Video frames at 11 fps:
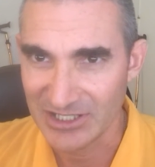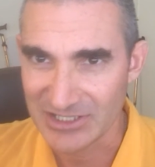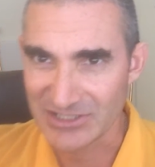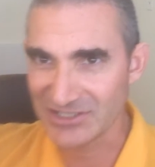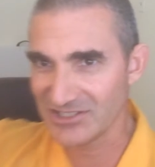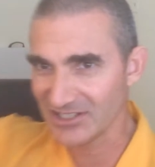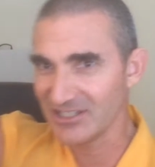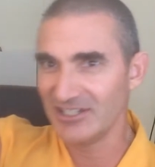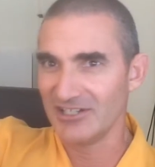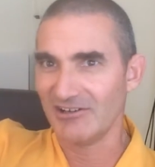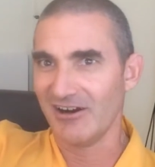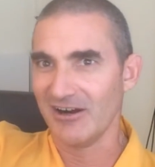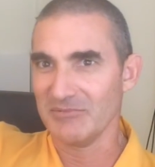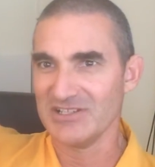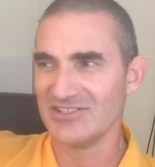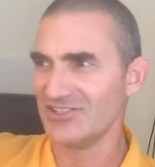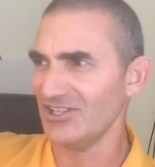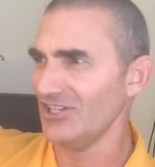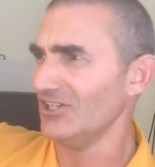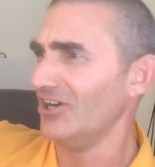stick out her arm, and say,